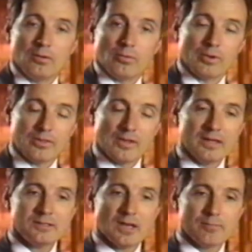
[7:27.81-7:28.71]
We
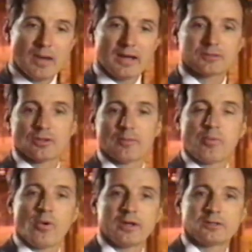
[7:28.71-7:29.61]
then get back to the
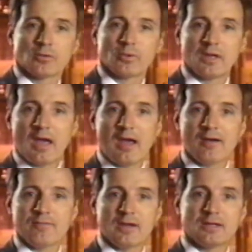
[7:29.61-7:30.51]
point that we
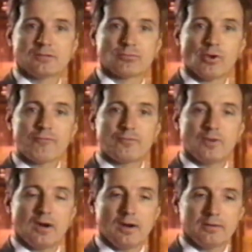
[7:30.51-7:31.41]
have a roof
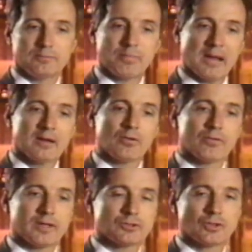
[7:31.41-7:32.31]
panel
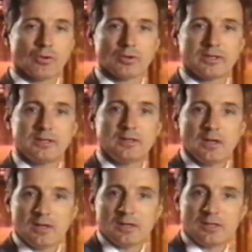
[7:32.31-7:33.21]
that totally
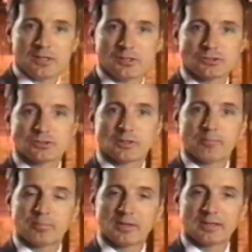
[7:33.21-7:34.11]
is
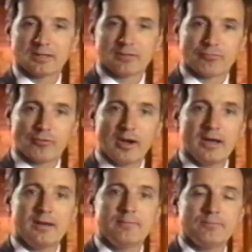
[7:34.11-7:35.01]
completely
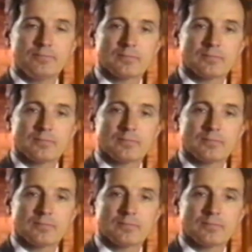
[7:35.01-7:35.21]
framed.